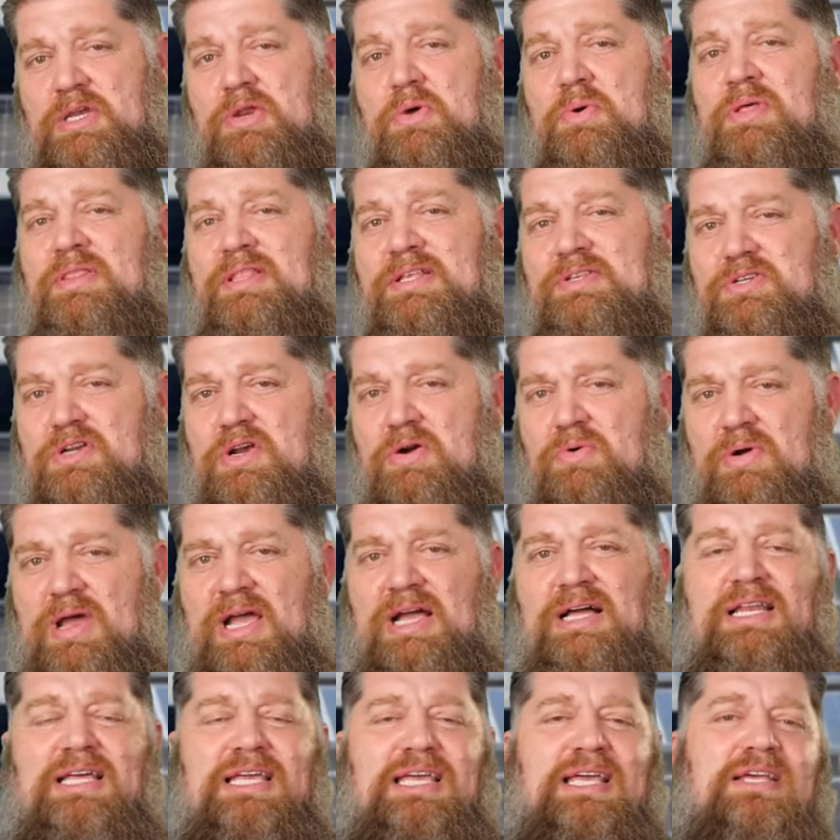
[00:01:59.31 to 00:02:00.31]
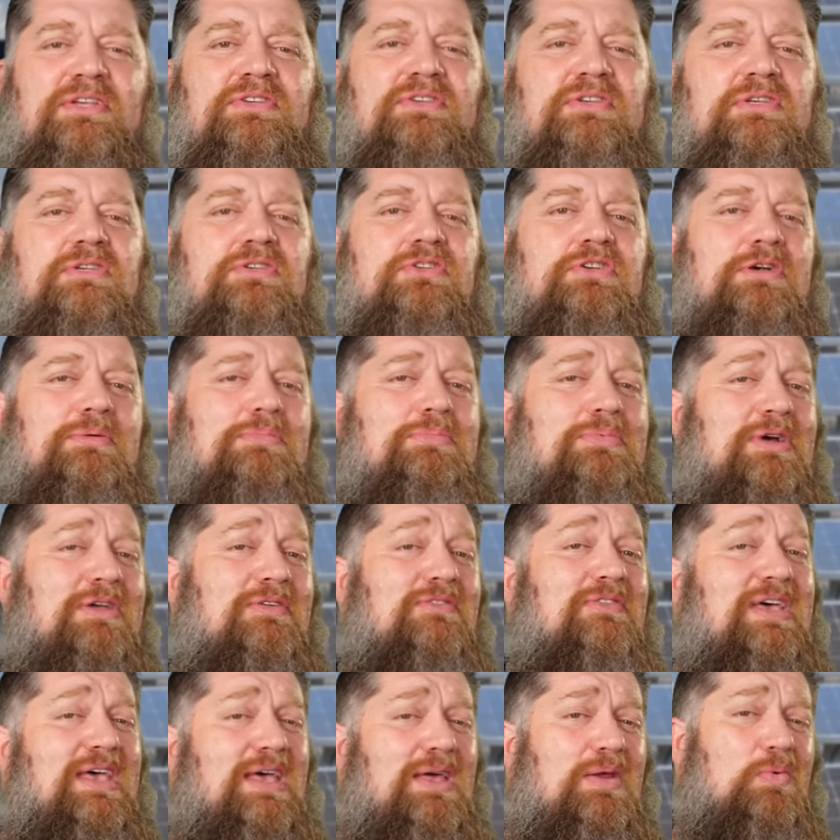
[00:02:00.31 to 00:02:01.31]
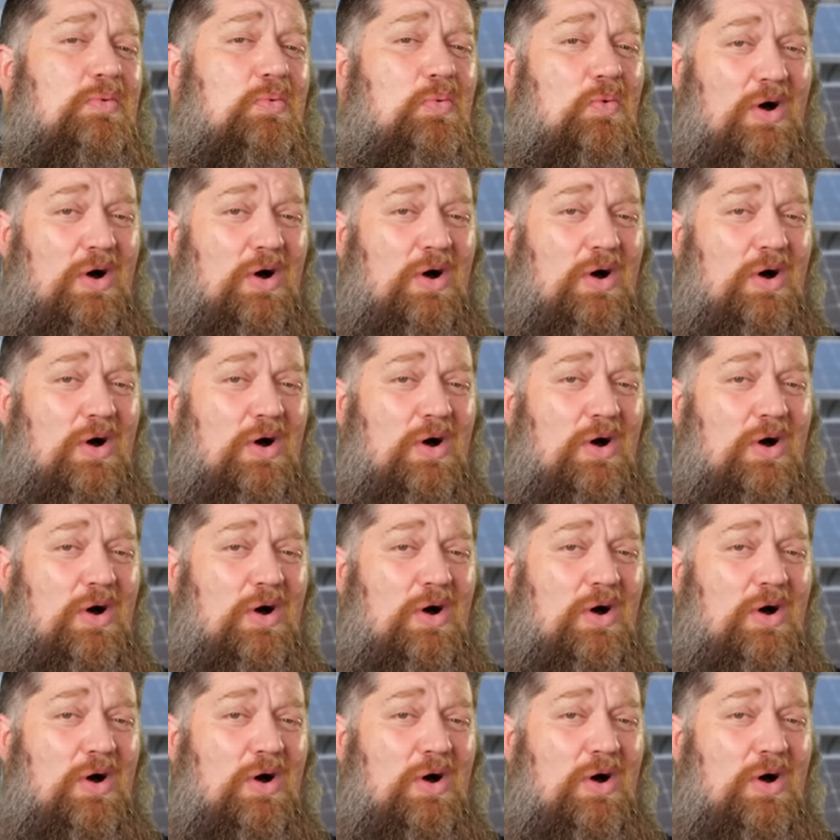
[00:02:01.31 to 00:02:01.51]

doing this correctly is is to prevent